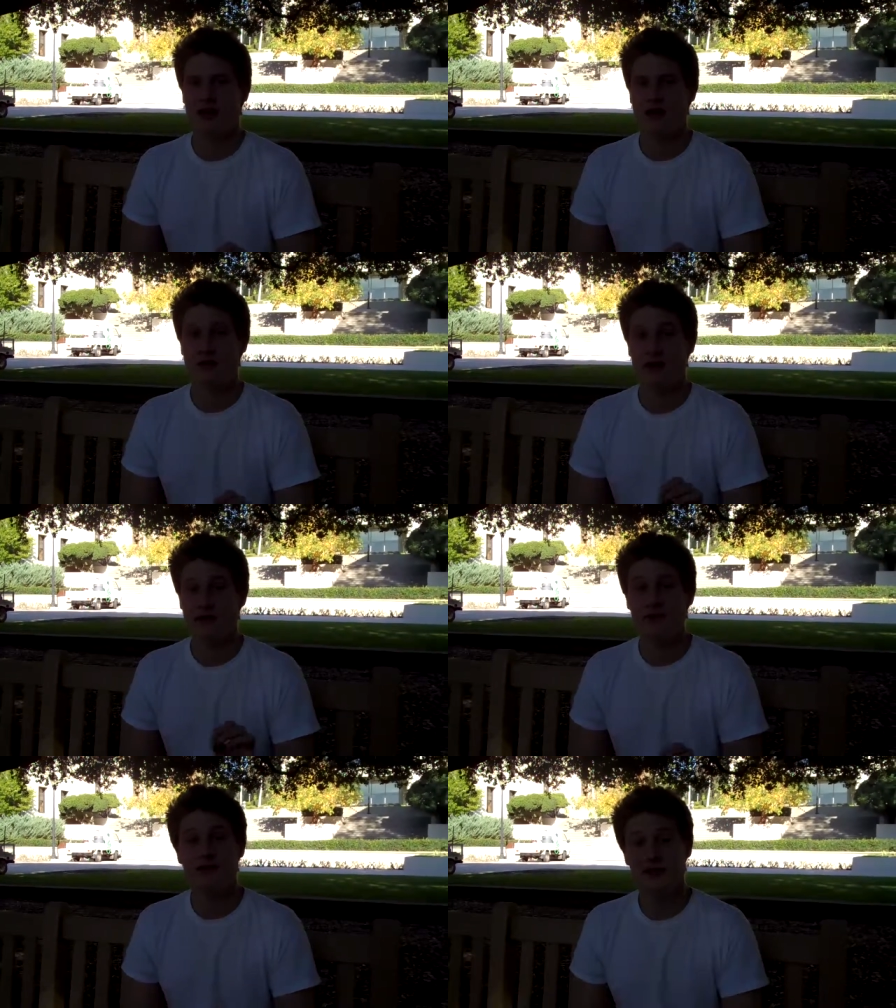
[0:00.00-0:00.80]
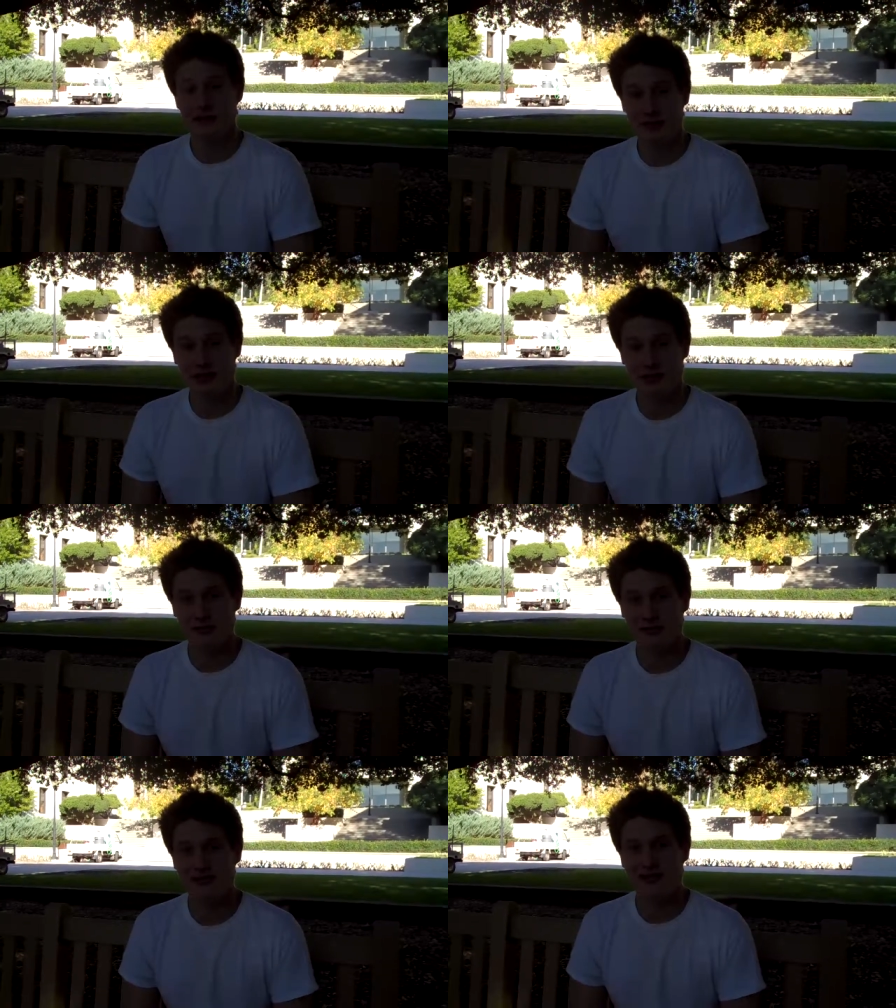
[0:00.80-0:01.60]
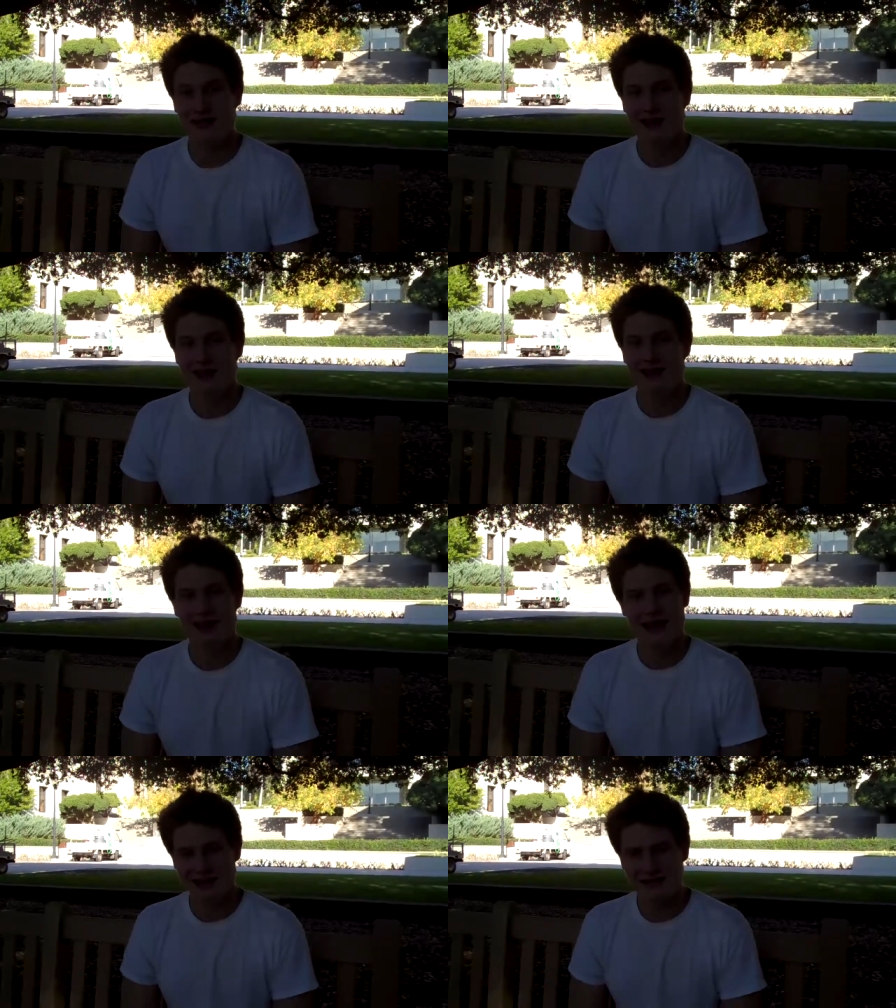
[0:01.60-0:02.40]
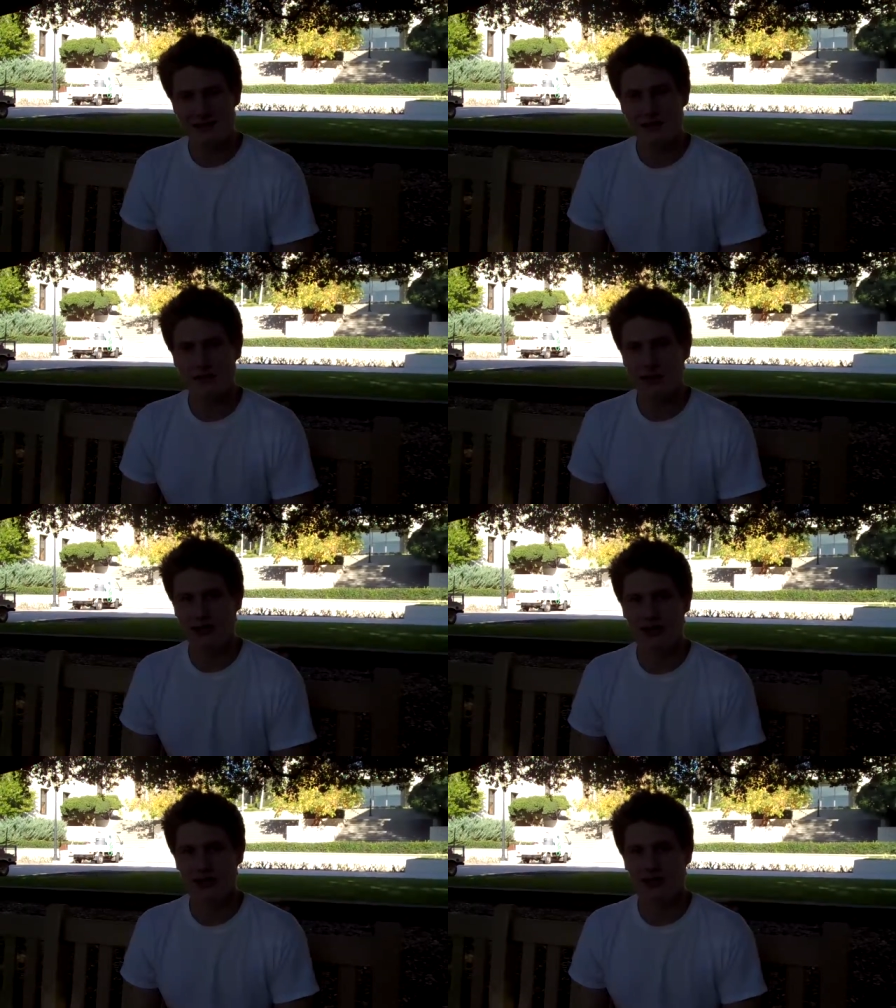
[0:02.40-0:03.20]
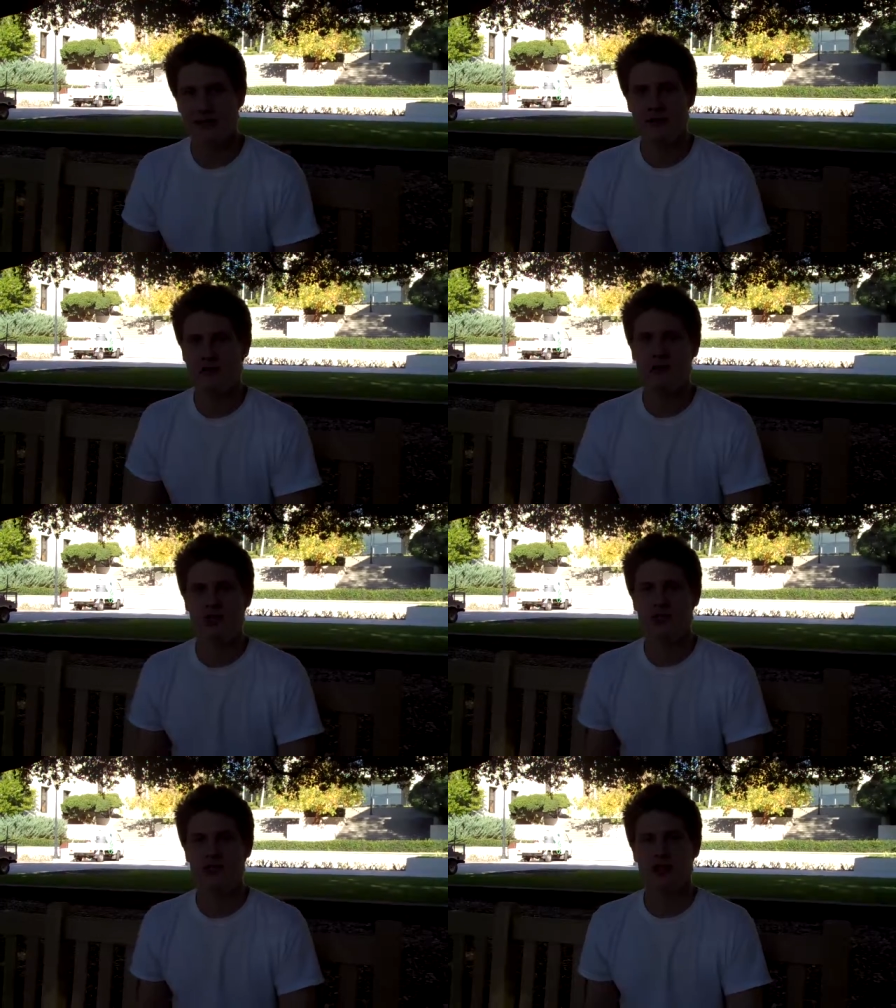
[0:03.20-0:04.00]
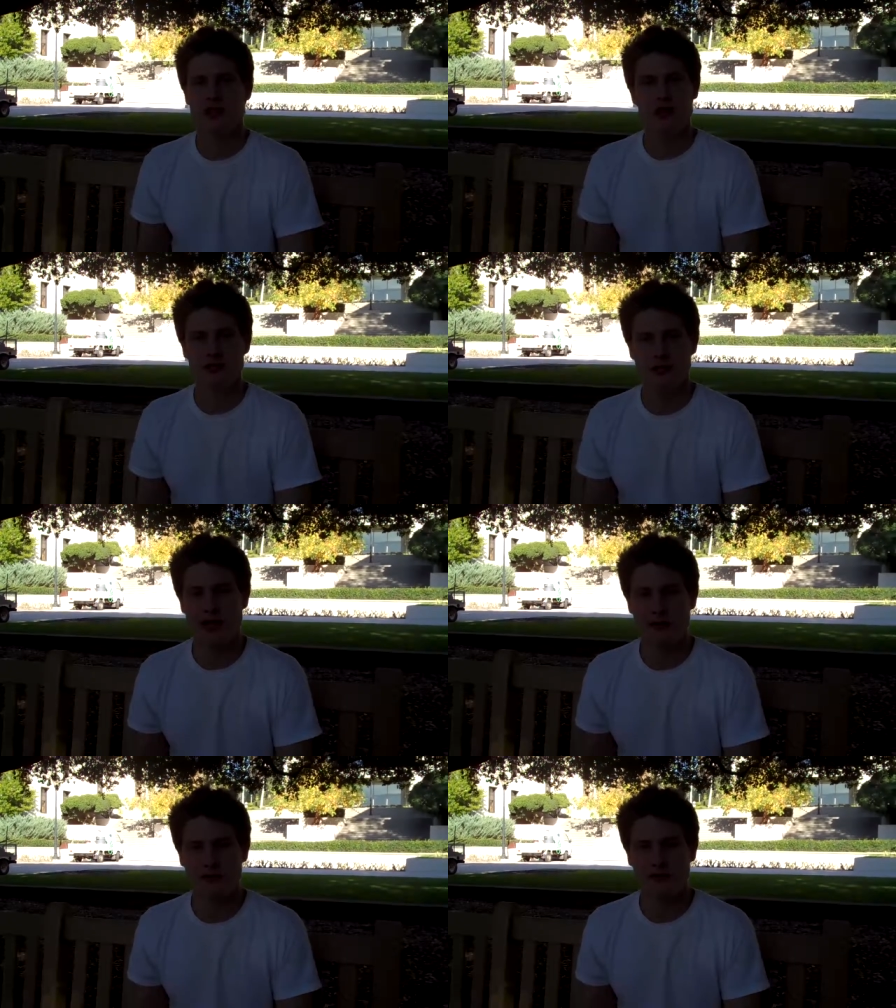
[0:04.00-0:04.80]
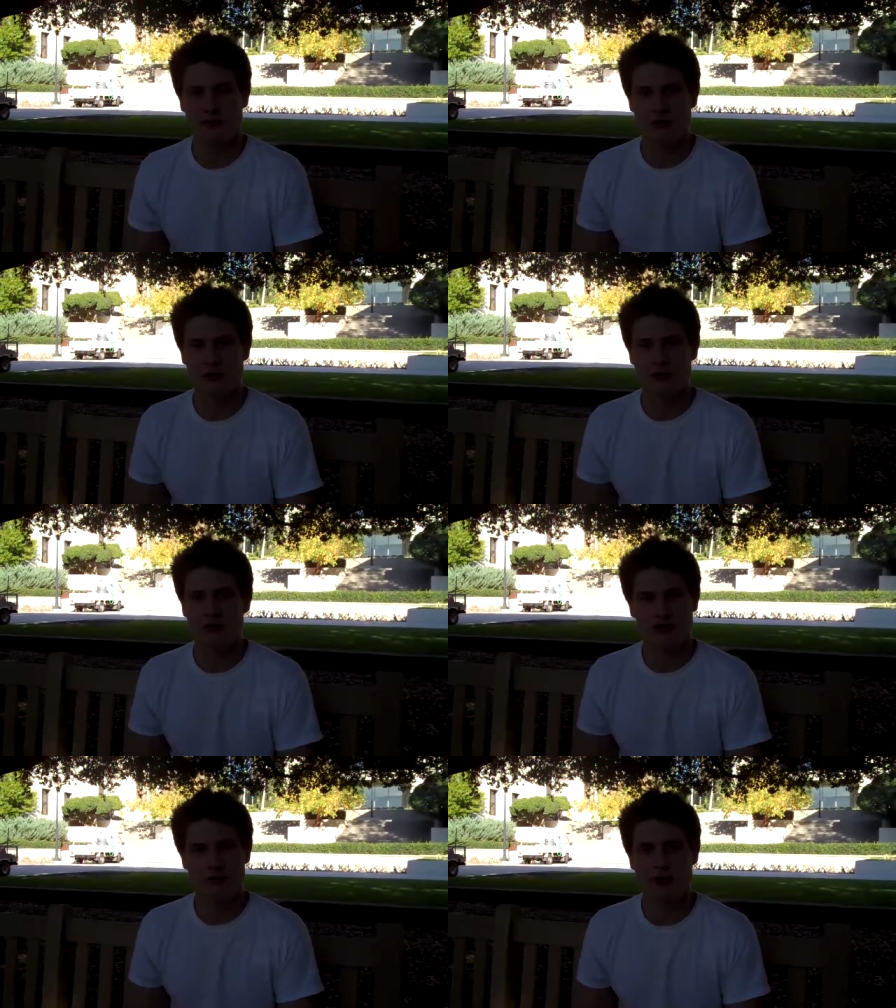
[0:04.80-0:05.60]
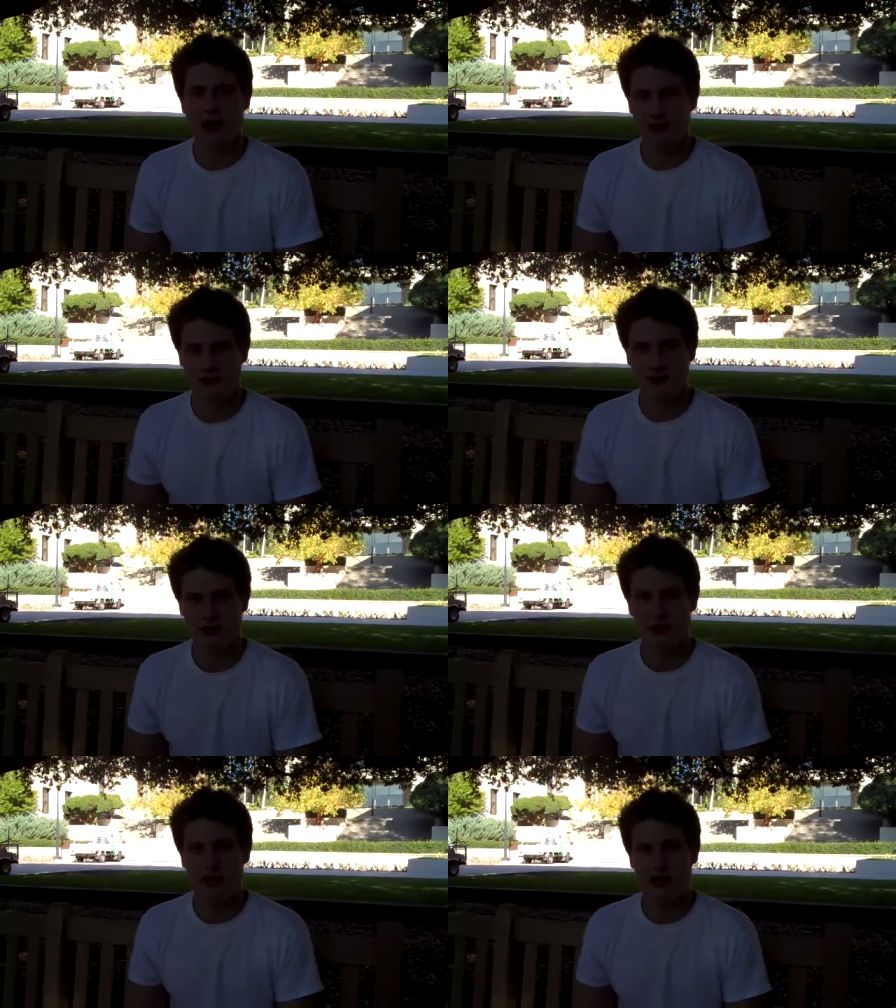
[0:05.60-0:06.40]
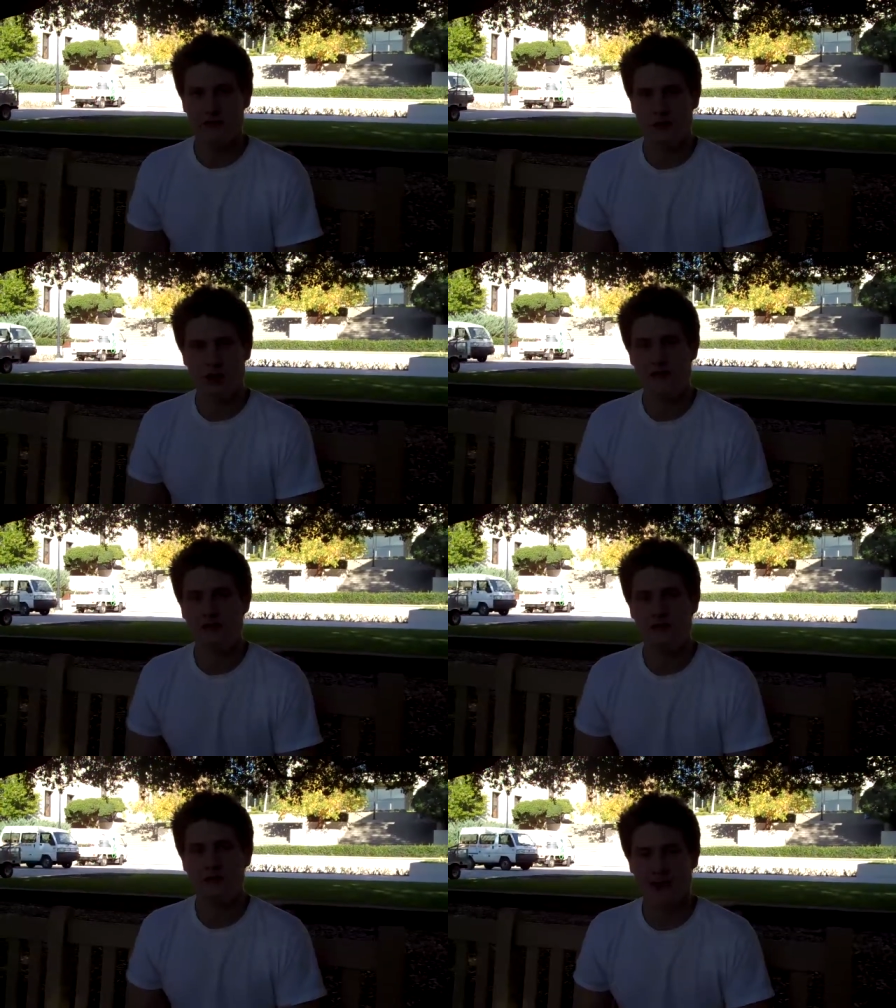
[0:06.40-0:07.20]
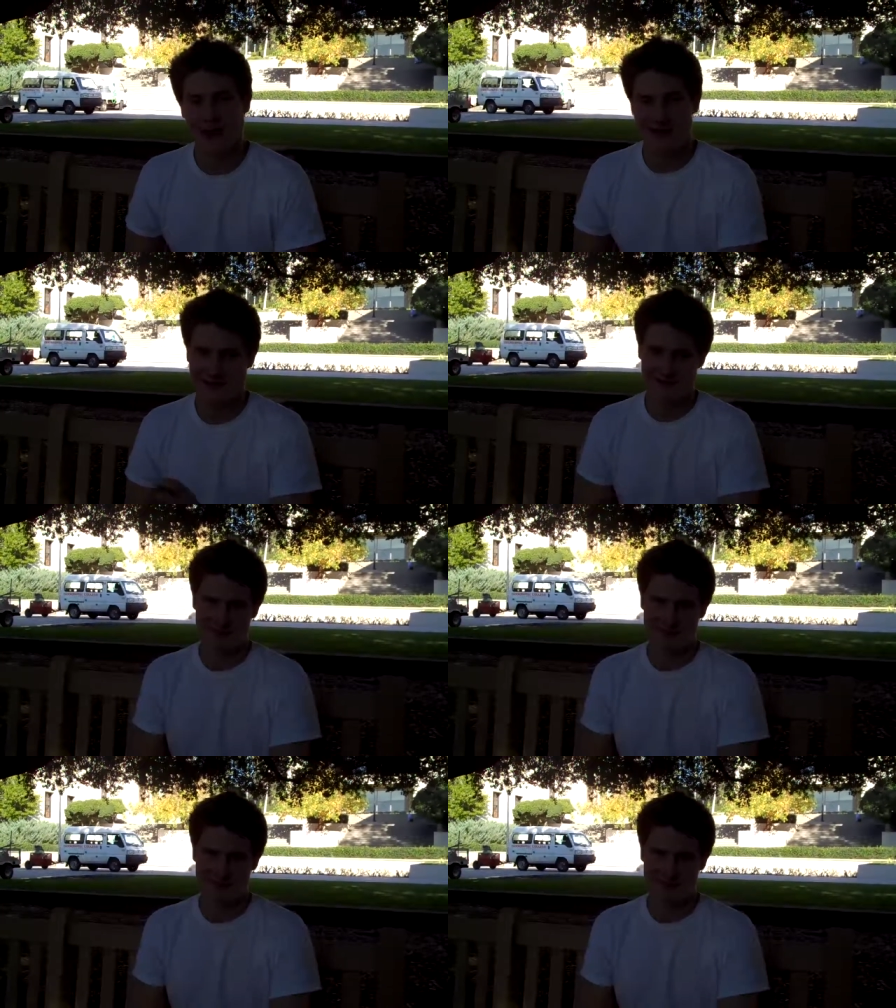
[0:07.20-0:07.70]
uh, give yourself some insurance and ask questions, even questions that your high school counselor should be answering. If you have them, ask